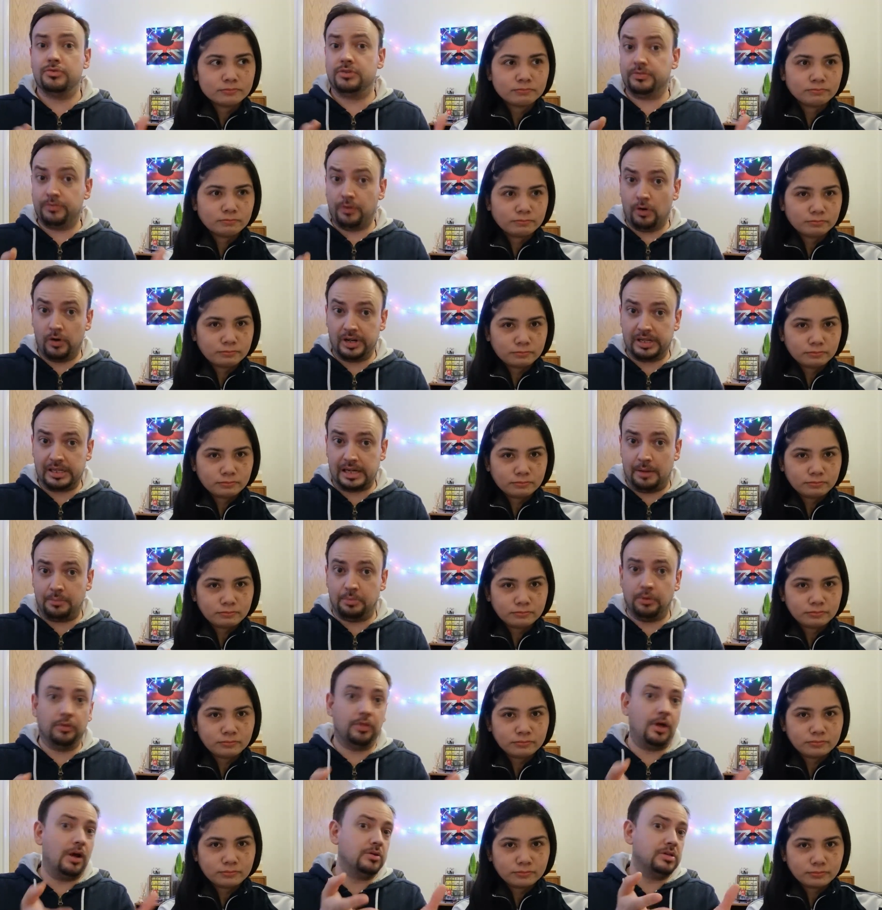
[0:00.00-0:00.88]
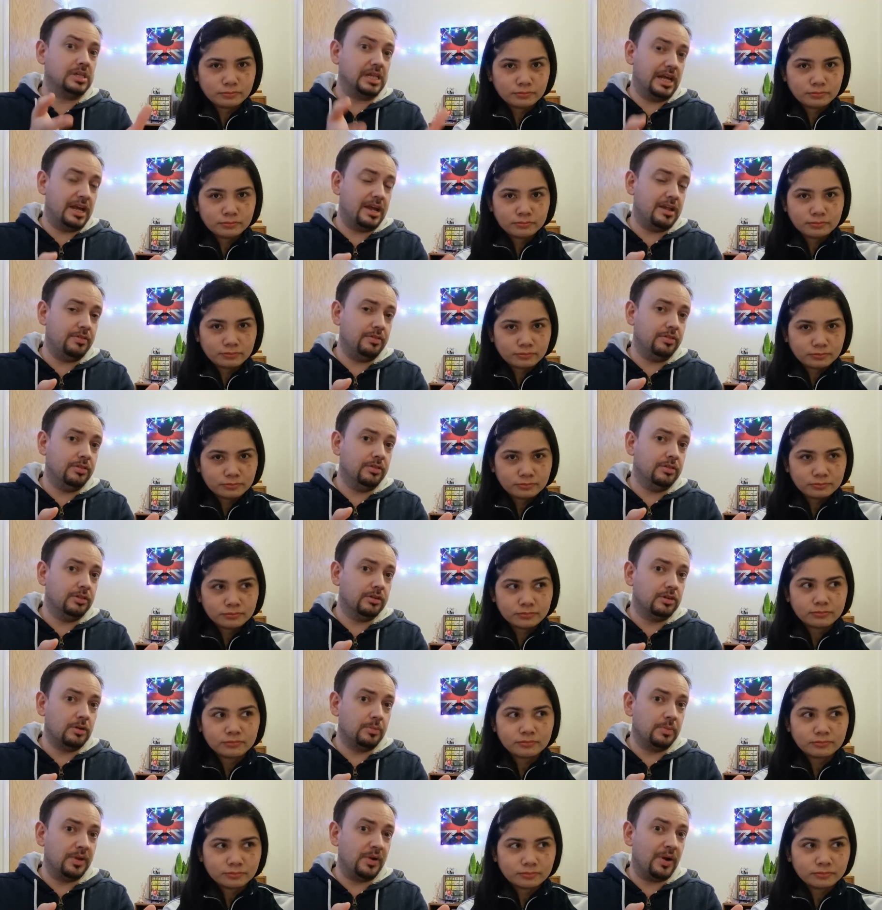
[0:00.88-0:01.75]
Speaker 1: for example, those in the
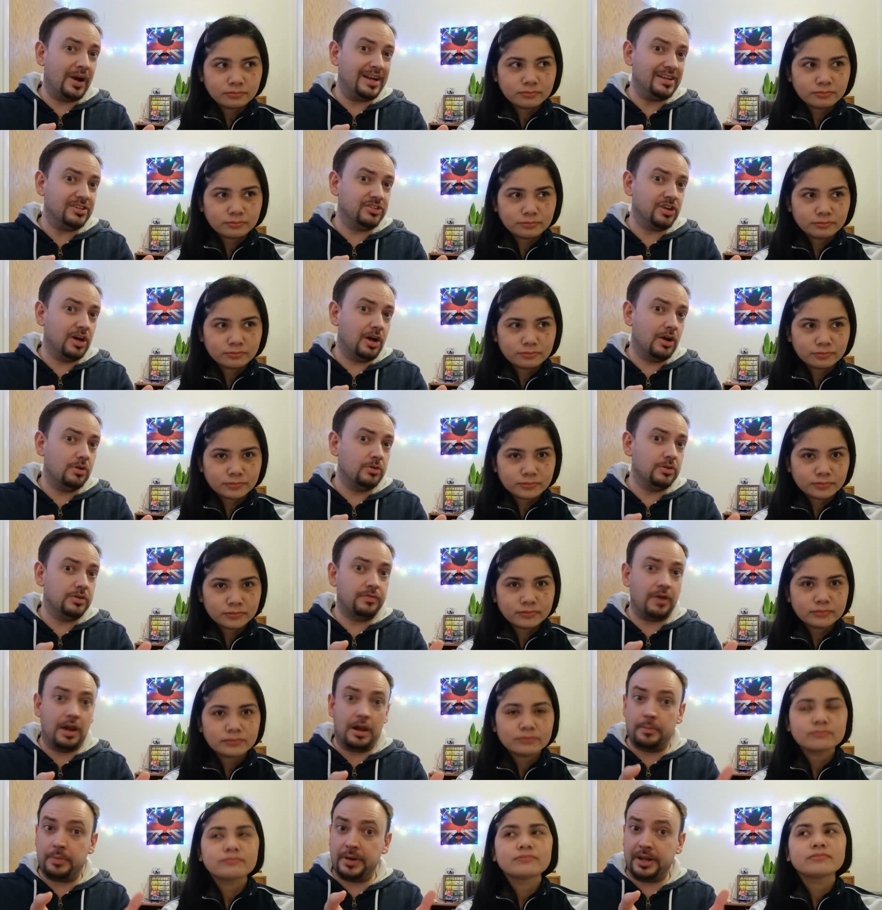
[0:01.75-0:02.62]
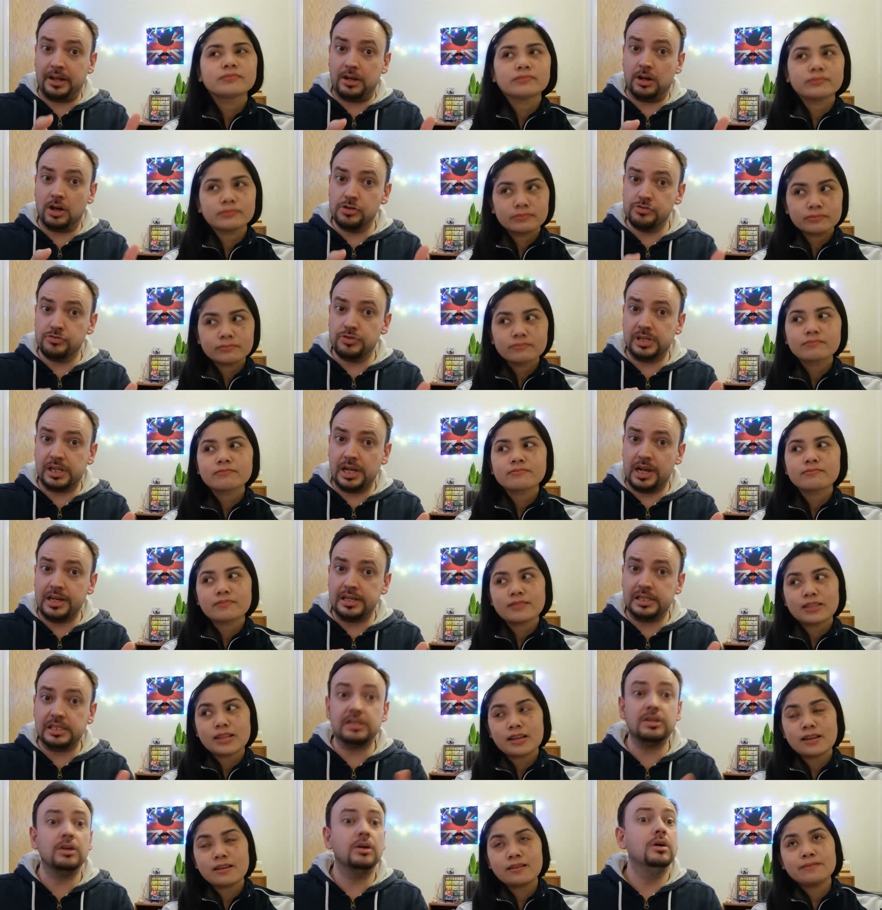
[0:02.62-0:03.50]
WHO developing countries
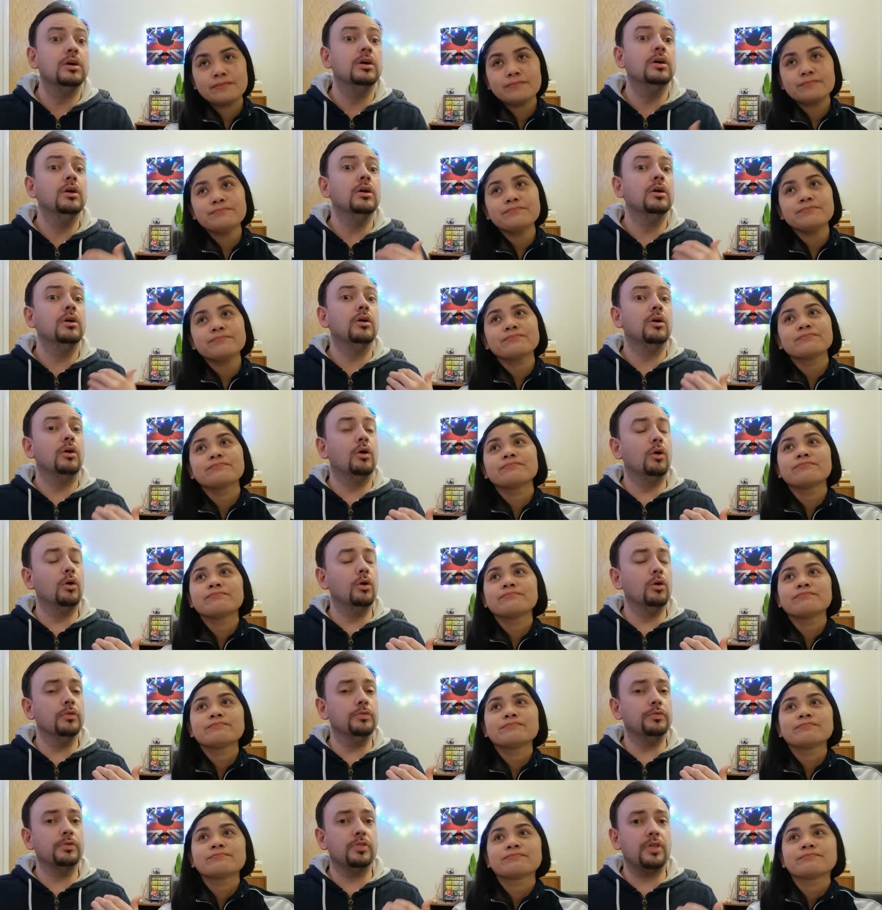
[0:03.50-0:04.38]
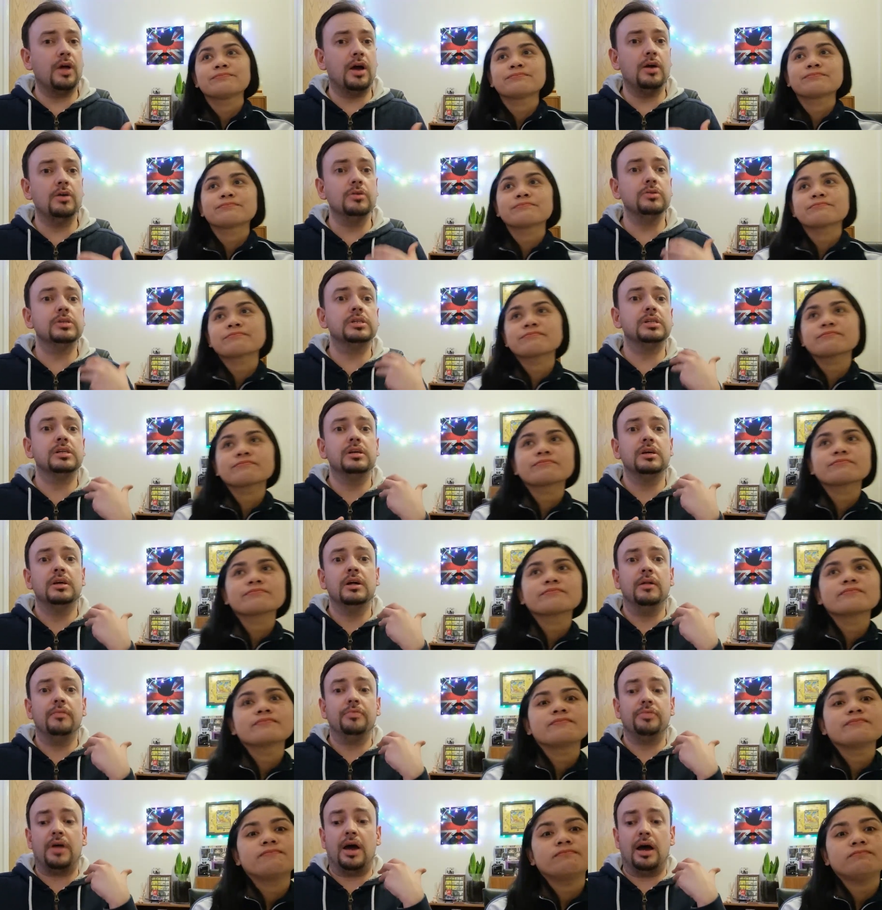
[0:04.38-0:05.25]
list, or for those
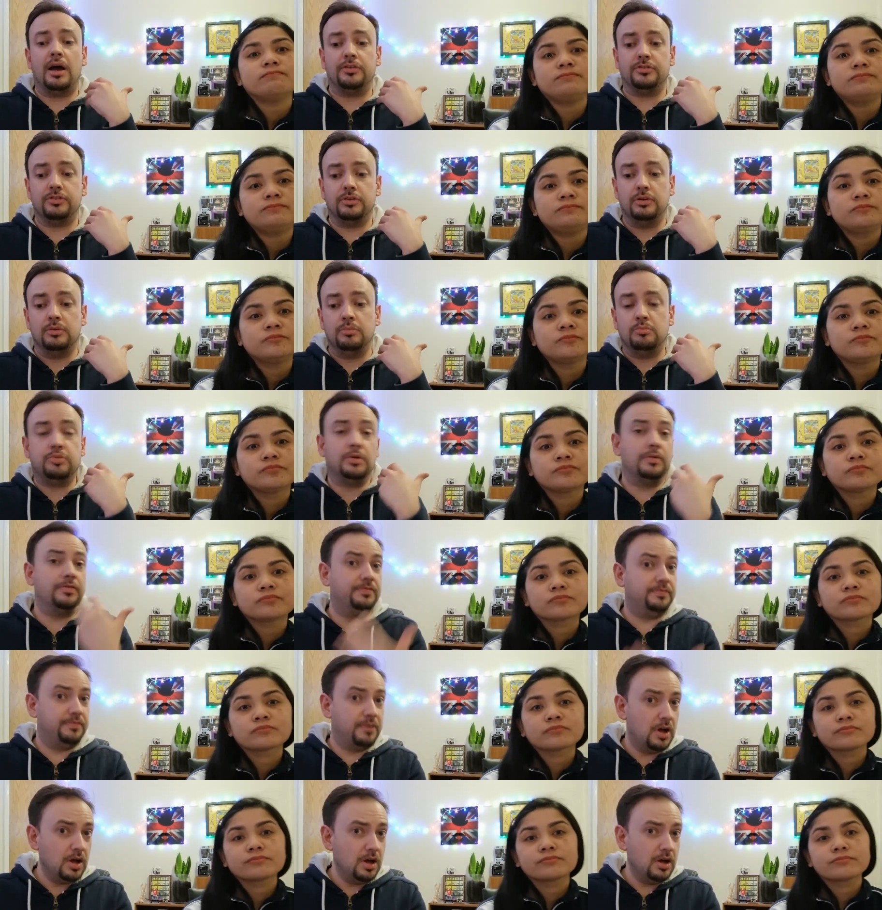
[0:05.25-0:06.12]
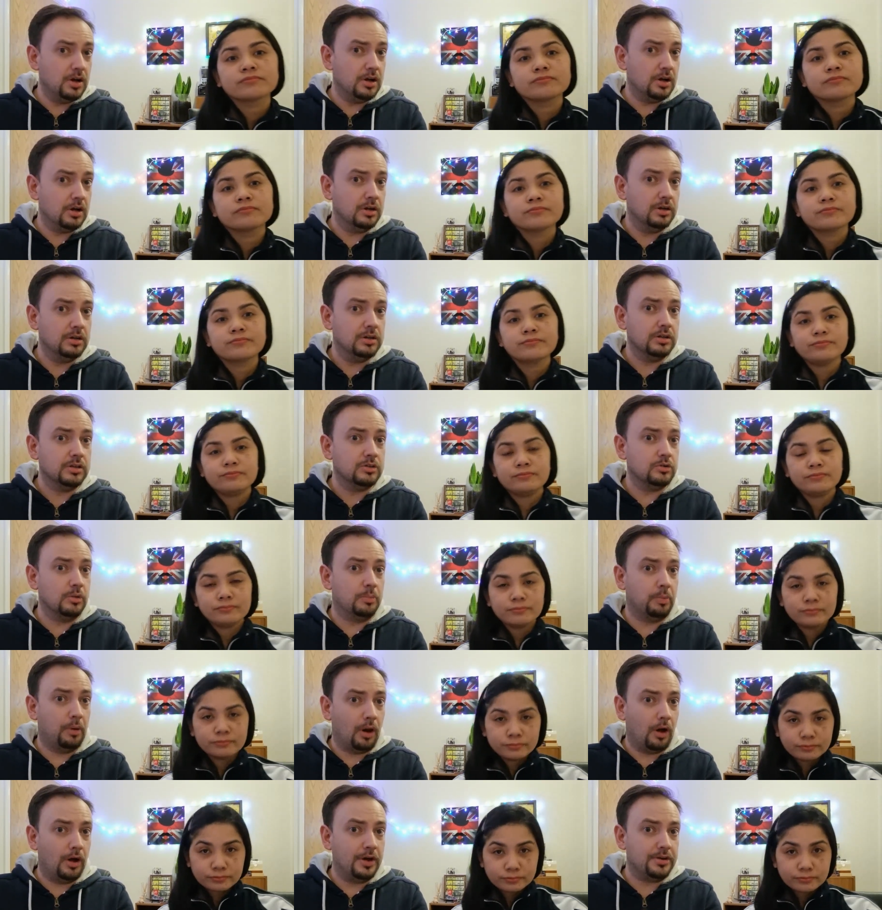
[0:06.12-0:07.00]
that prefer to
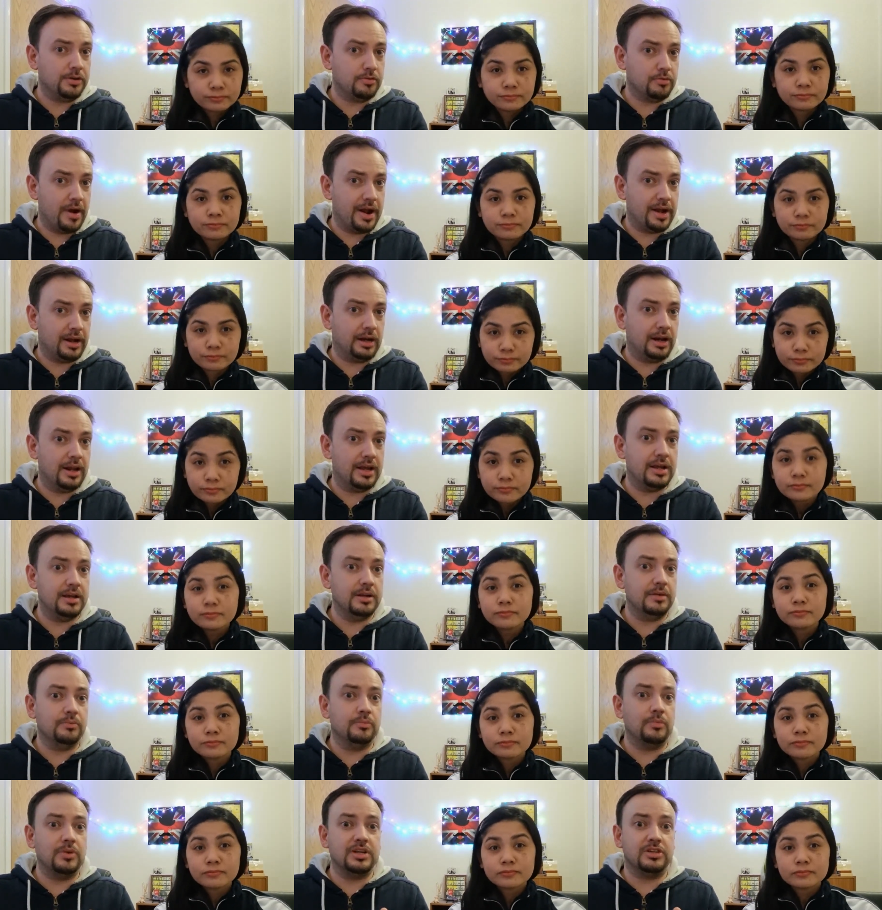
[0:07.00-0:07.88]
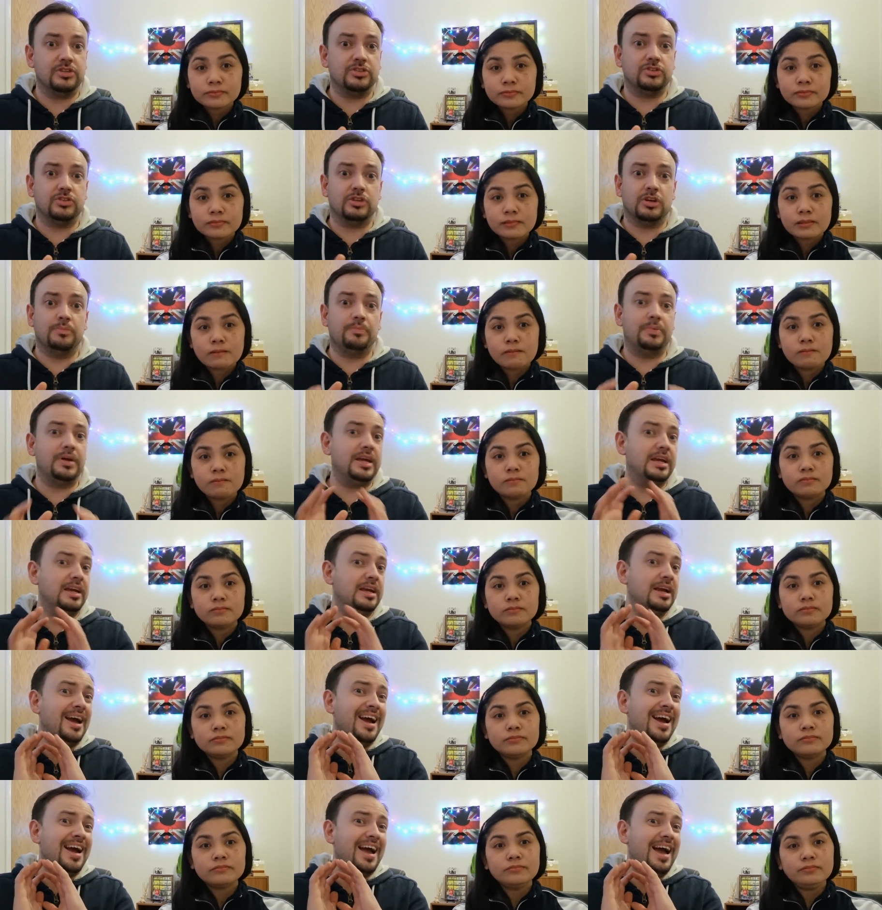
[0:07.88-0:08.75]
apply directly, which could be